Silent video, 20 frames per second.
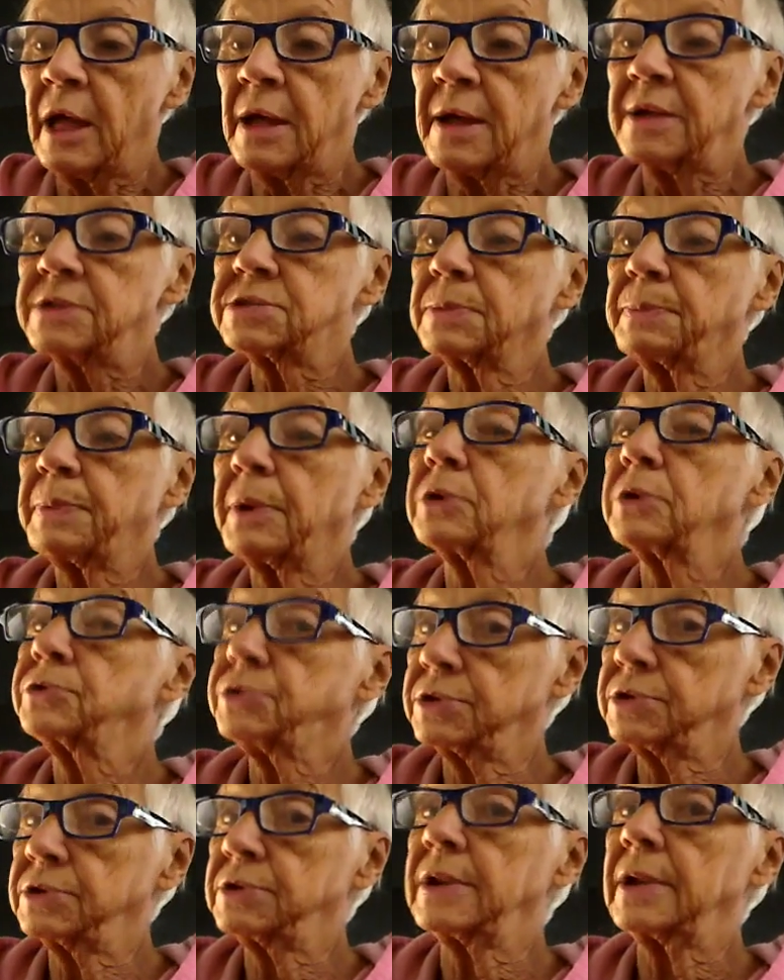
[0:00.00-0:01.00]
it's
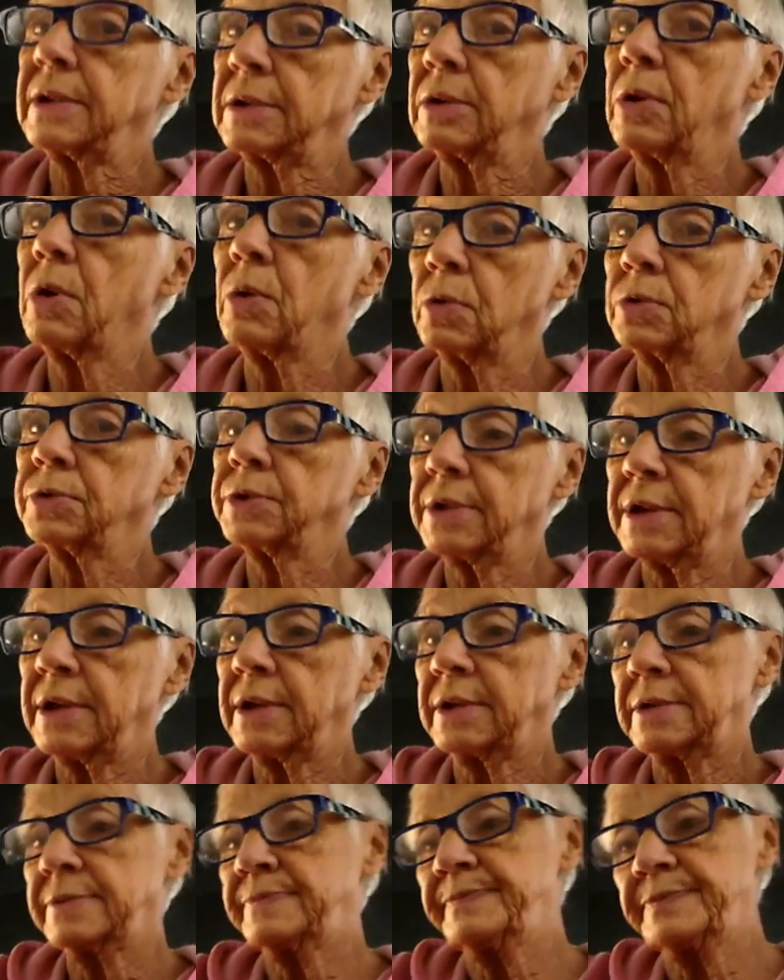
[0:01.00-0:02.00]
supposed to get cold
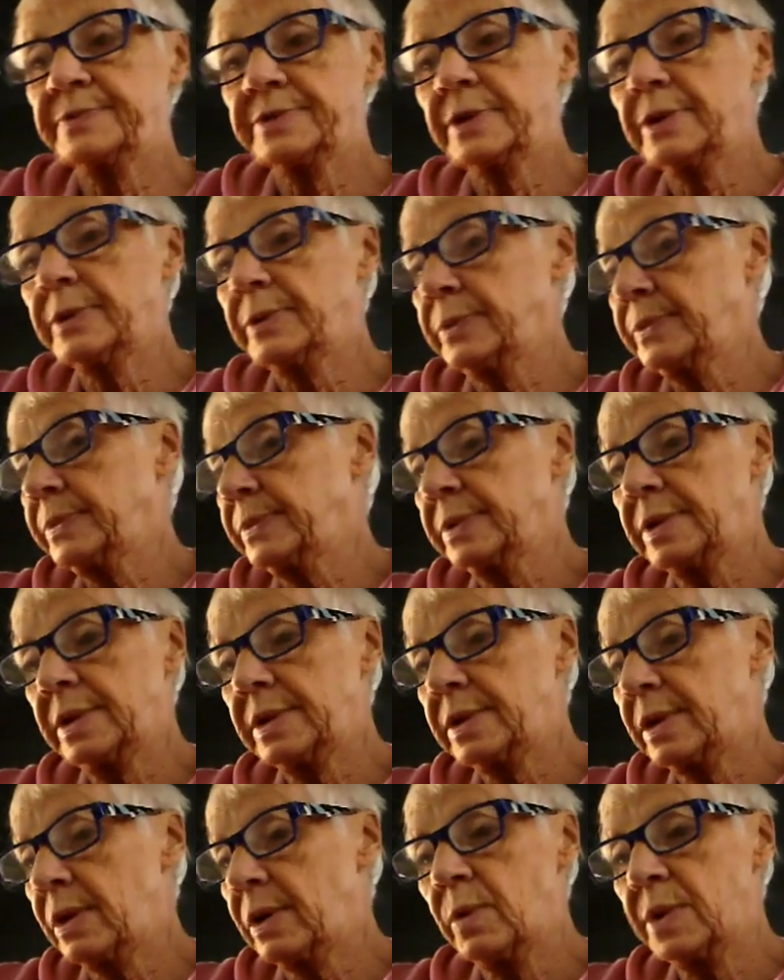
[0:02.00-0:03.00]
again. So,
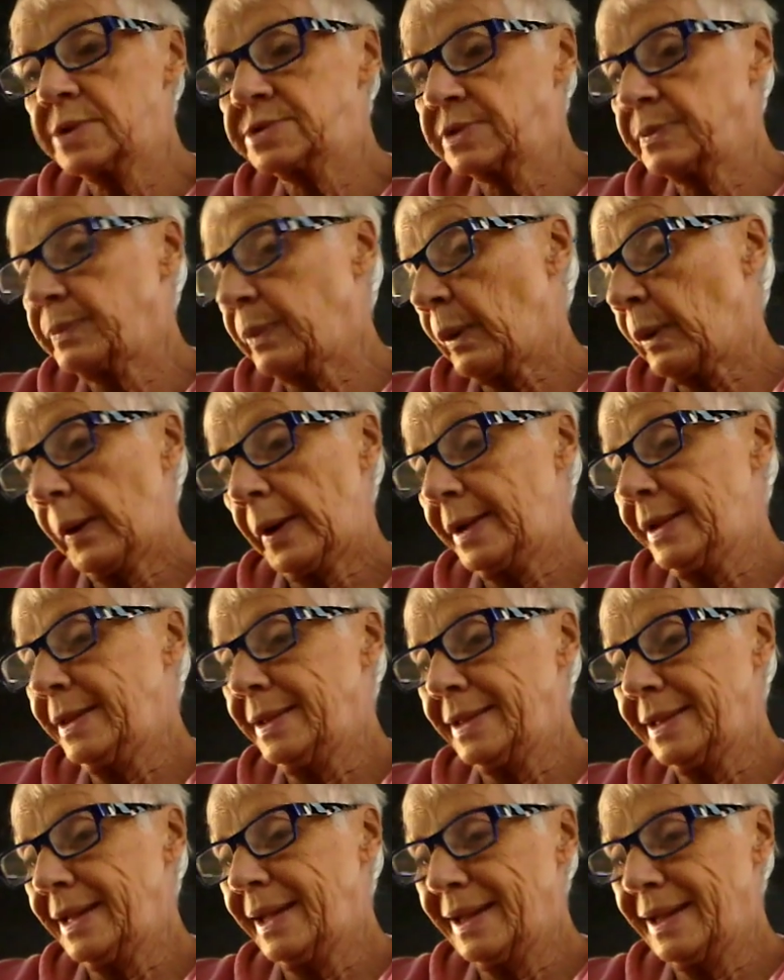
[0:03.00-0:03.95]
you know, what's the point?